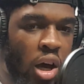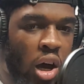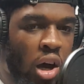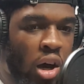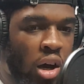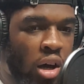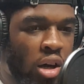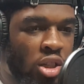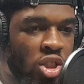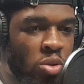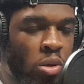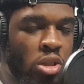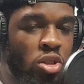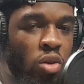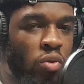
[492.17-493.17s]
She
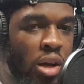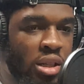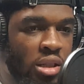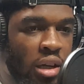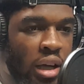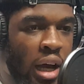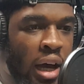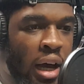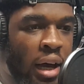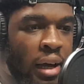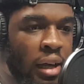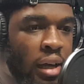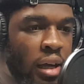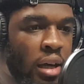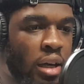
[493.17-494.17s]
went to arrest the
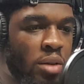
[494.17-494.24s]
guy.